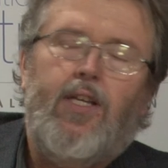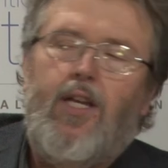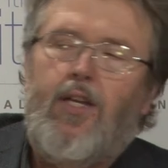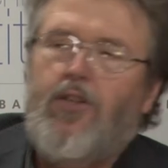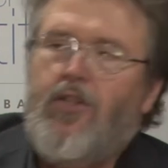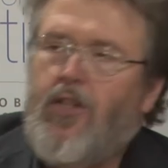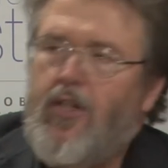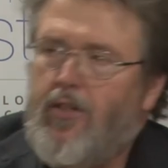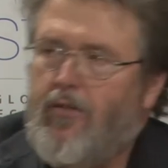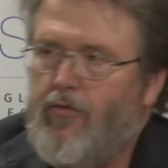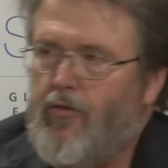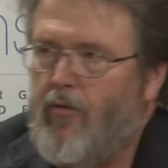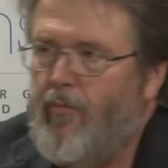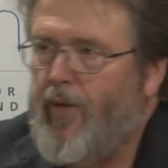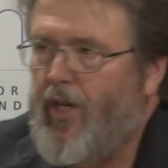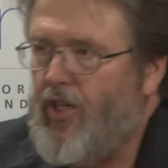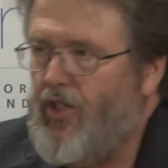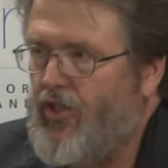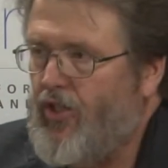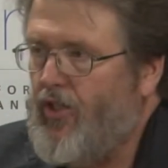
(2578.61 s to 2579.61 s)
get the
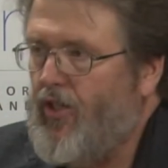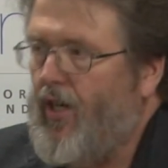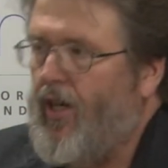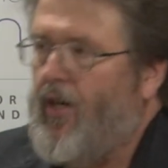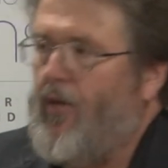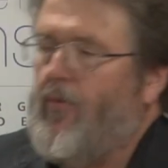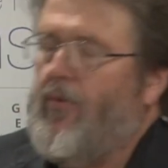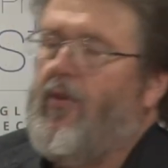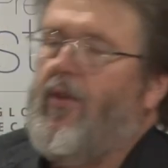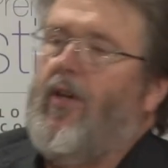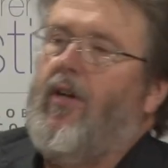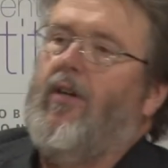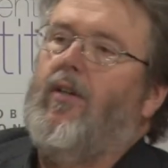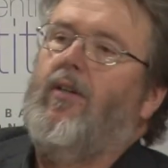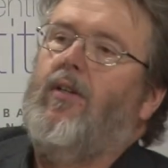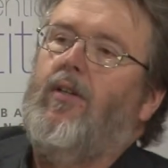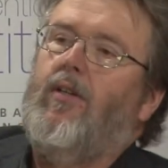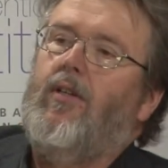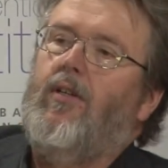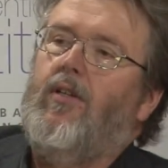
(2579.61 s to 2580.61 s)
information out
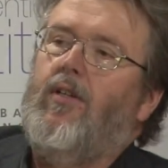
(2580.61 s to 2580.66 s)
there